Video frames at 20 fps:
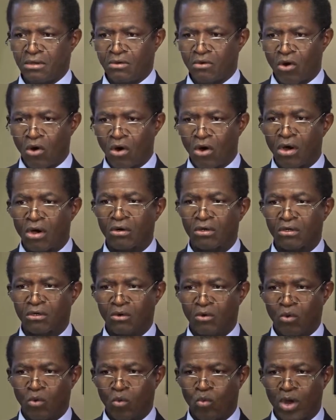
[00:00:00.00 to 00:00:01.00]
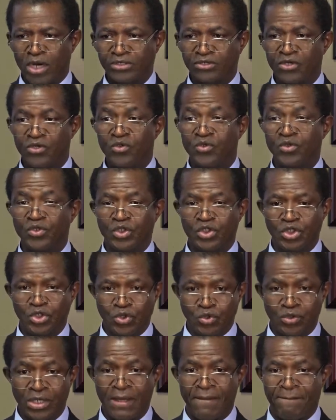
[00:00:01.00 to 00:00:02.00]
God want to use
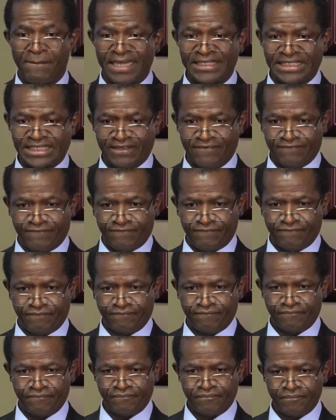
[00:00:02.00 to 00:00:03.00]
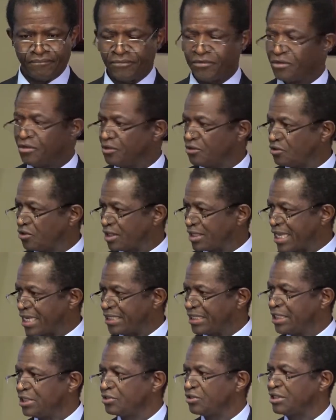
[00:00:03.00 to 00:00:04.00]
you and myself to
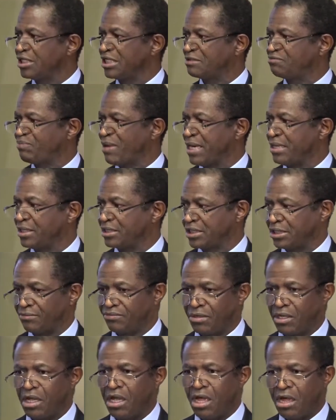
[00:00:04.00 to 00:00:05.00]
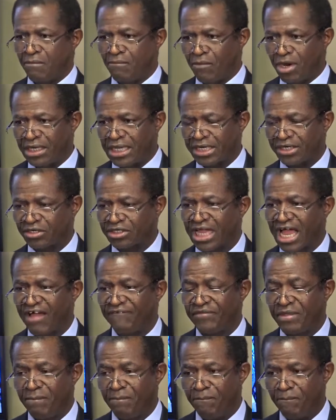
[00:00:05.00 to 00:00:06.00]
get into this partnership. But let us
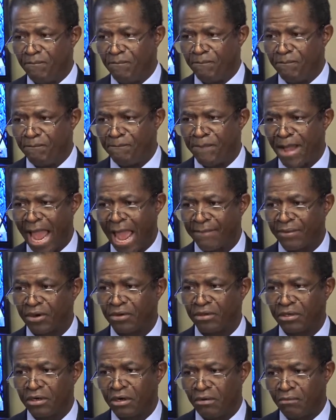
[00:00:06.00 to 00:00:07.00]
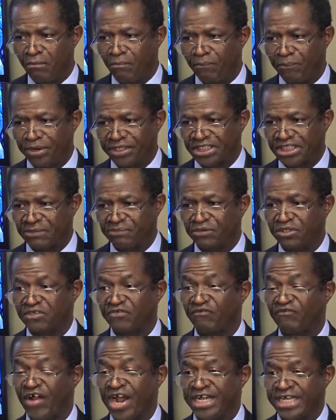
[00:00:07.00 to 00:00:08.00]
have the Bible principles,
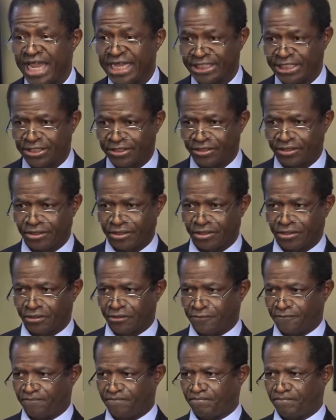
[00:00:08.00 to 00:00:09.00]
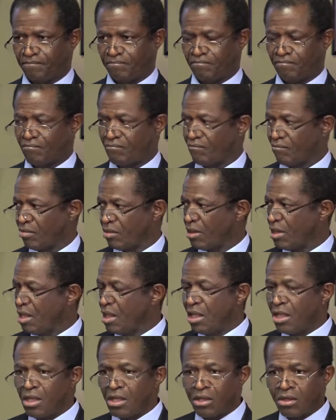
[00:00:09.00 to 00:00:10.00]
foundations. Amen.
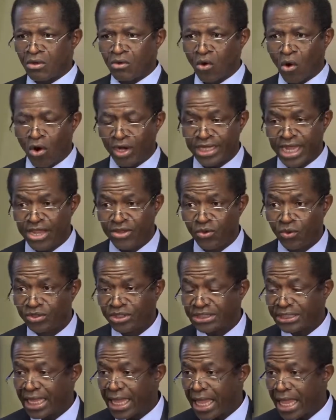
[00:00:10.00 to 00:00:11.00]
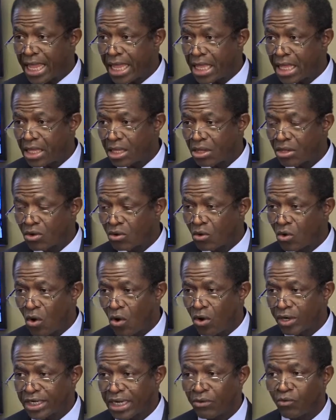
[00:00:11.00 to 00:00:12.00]
God can use
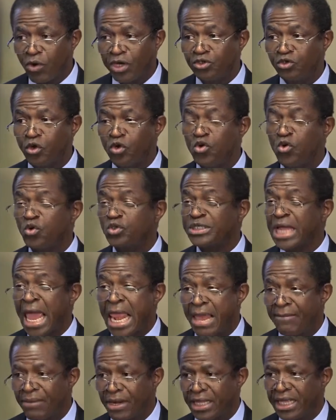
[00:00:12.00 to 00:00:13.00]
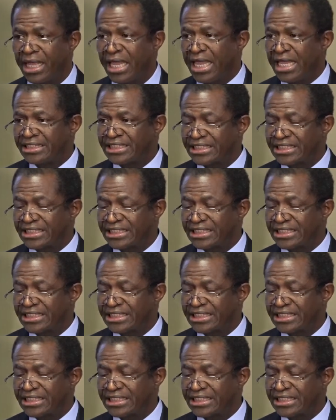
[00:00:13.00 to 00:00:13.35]
God willing to use everybody.